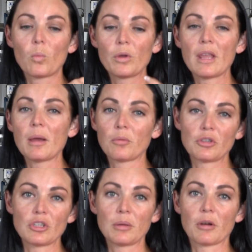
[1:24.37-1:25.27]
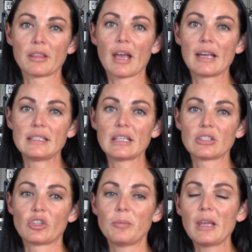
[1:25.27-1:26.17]
When they originally brought the
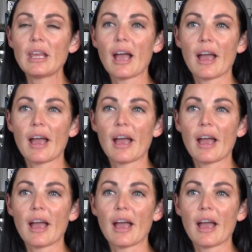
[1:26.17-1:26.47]
idea to me,